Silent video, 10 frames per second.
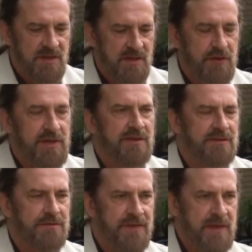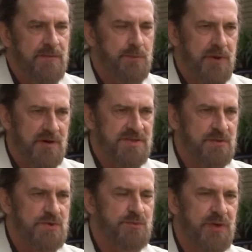if you can't defame the
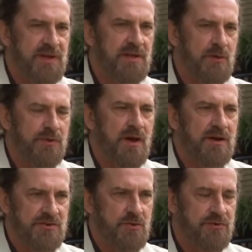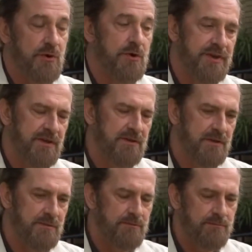person who's bringing out a truth or kill
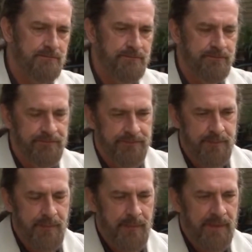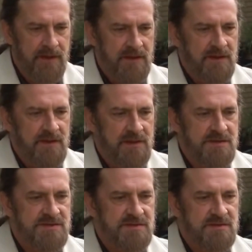them,
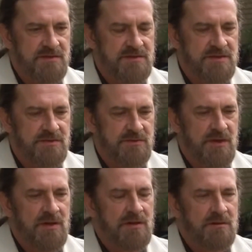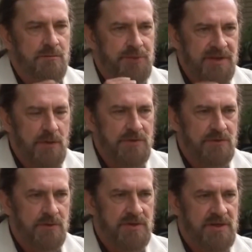is to bring out your
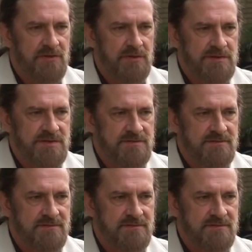own heroes.